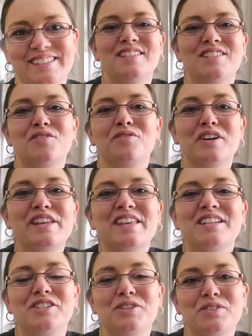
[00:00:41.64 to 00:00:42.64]
So for
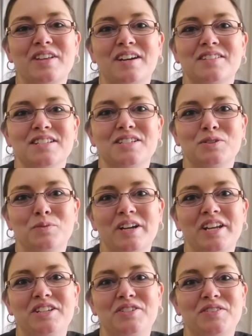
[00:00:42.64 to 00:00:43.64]
the
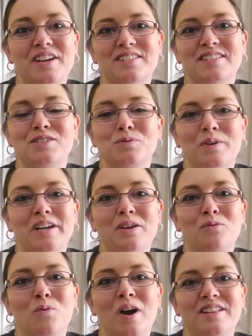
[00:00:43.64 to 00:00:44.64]

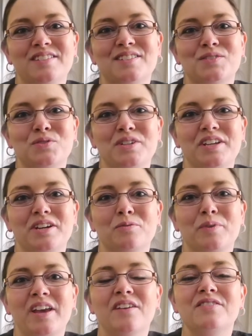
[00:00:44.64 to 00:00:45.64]
2020-2021 school year,
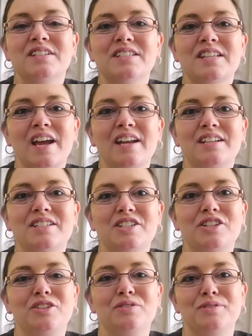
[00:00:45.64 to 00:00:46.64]
we have decided
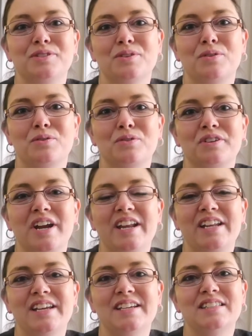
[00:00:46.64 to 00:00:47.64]
to use the whole
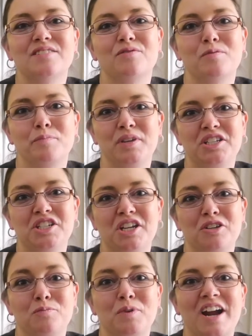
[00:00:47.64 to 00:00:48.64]
grade kits from
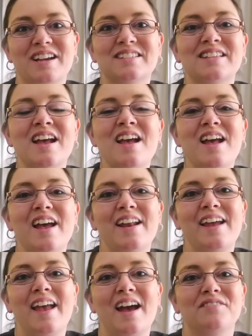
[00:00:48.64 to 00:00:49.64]
BJU Press. And
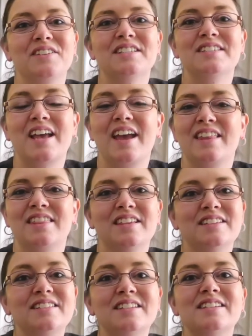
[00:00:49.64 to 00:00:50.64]
I have to say,
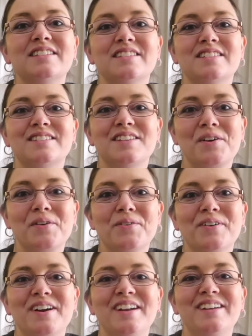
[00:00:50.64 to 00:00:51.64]
this is
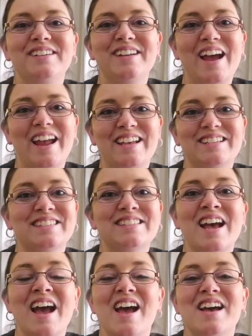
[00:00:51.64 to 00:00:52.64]
so nice.
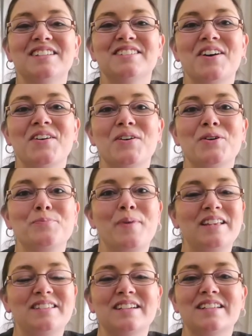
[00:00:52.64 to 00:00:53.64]
So
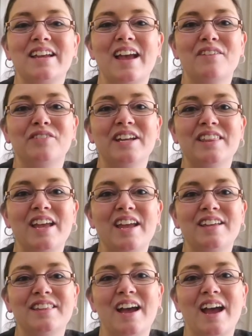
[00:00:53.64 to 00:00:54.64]
basically
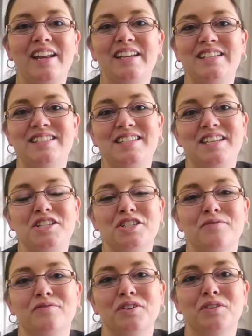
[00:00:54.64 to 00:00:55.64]
everything that I need to teach
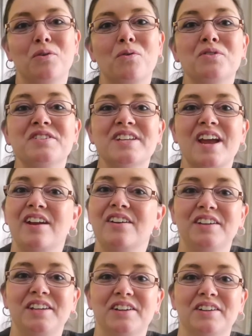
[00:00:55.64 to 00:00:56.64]
them for the whole entire
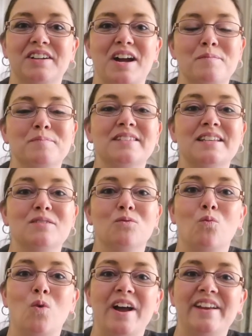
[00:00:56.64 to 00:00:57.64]
year comes
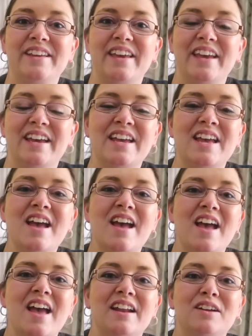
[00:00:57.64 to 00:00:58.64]
in one kit,
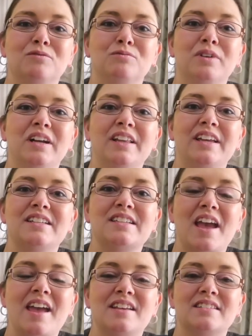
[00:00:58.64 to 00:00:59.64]
and it really
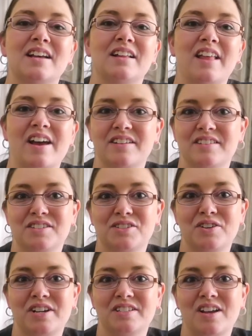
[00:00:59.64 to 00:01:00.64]
takes a lot of the stress